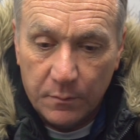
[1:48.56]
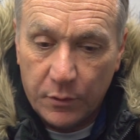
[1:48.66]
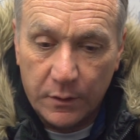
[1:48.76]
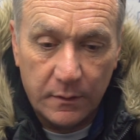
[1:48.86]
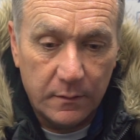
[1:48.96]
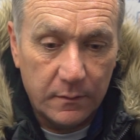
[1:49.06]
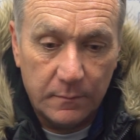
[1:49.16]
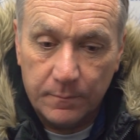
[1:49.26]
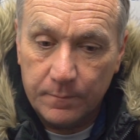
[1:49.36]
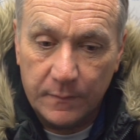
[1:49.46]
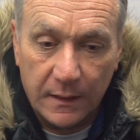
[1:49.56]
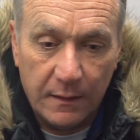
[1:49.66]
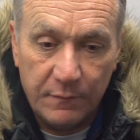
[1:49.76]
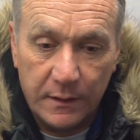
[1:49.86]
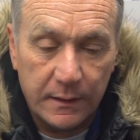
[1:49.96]
But
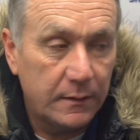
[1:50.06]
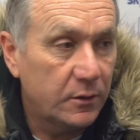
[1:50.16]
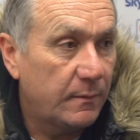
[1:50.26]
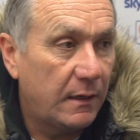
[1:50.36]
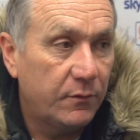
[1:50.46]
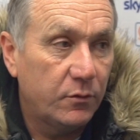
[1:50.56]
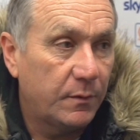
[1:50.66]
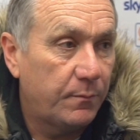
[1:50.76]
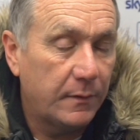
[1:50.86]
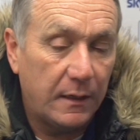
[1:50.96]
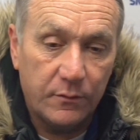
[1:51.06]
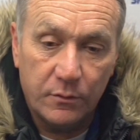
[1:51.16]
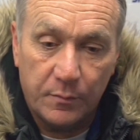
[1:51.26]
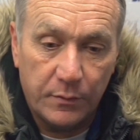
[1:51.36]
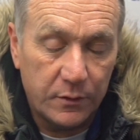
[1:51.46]
every credit to him, I thought
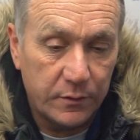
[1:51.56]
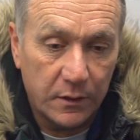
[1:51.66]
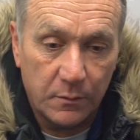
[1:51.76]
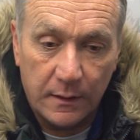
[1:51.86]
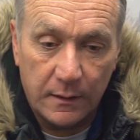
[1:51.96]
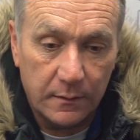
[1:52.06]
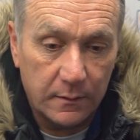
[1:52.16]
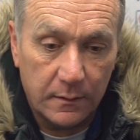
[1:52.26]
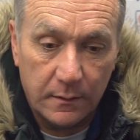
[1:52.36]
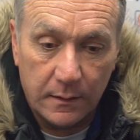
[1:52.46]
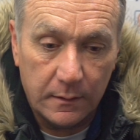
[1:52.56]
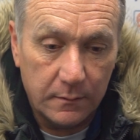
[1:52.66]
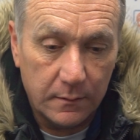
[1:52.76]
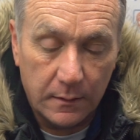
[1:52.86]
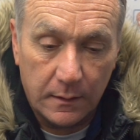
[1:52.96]
we played really well.
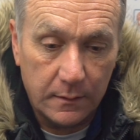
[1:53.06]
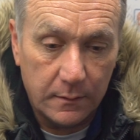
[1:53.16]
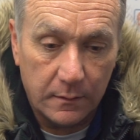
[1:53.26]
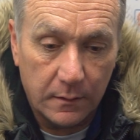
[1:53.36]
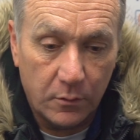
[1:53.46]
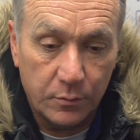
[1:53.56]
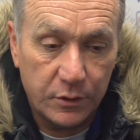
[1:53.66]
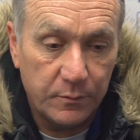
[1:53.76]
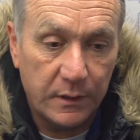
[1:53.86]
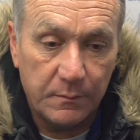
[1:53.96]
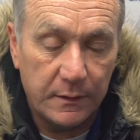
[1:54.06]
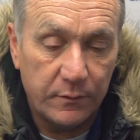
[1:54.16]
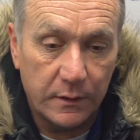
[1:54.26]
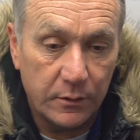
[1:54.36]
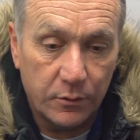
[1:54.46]
I always come out here and be
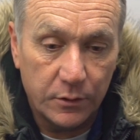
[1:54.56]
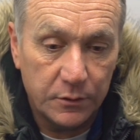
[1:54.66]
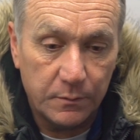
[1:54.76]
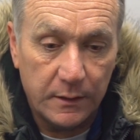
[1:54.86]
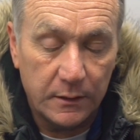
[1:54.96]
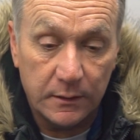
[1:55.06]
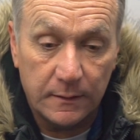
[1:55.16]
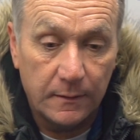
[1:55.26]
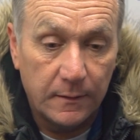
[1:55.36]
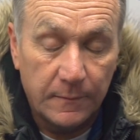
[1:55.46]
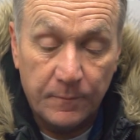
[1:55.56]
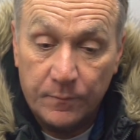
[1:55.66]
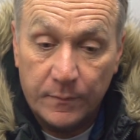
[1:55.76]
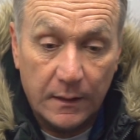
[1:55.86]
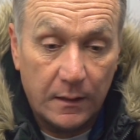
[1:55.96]
really honest with you, and
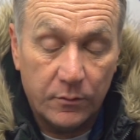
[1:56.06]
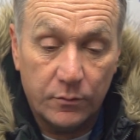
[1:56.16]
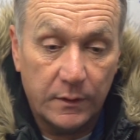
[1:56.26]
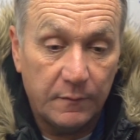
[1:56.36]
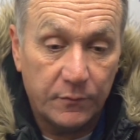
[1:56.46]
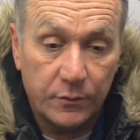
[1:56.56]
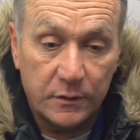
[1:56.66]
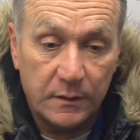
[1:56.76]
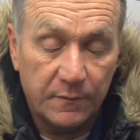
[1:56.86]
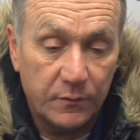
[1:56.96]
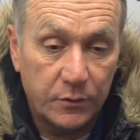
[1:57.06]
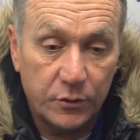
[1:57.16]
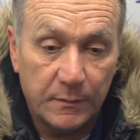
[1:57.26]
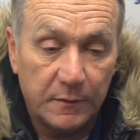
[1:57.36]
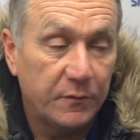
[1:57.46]
I thought right through it, and thought
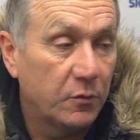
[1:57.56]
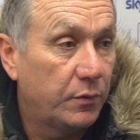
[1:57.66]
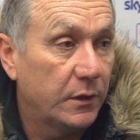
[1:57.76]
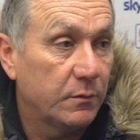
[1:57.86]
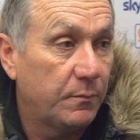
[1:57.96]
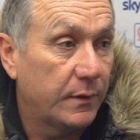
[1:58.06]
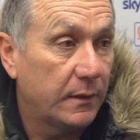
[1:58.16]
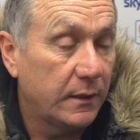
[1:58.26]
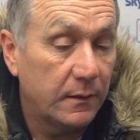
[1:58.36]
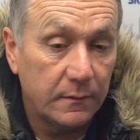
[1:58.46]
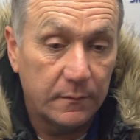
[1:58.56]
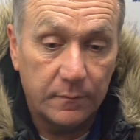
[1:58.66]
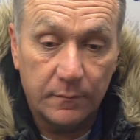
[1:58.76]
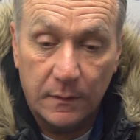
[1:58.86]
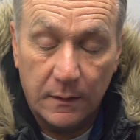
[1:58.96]
two midfield players were brilliant, and
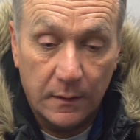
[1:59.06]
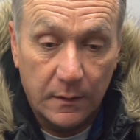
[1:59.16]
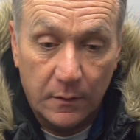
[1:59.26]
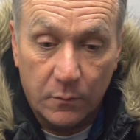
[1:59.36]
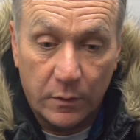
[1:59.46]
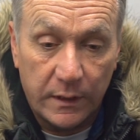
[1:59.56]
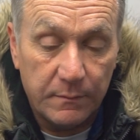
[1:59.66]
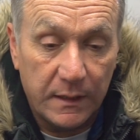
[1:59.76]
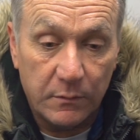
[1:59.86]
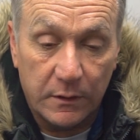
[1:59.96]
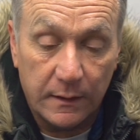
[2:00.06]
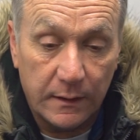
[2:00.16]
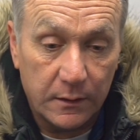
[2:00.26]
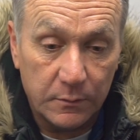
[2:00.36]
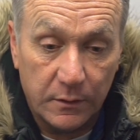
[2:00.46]
wide men were
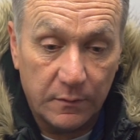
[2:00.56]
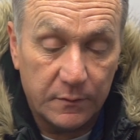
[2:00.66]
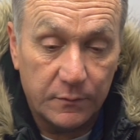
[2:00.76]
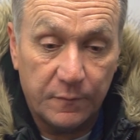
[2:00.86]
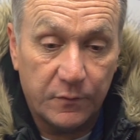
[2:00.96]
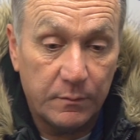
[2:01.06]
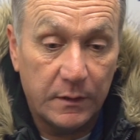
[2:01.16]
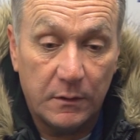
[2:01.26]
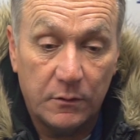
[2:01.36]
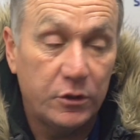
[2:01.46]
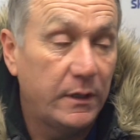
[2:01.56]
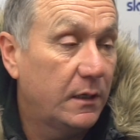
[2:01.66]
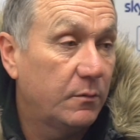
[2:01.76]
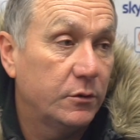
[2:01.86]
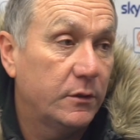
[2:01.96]
great as well. The two front men, little
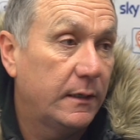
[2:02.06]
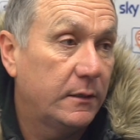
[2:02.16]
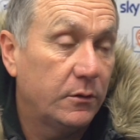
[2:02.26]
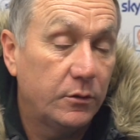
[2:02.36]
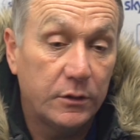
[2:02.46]
Jake, was excellent.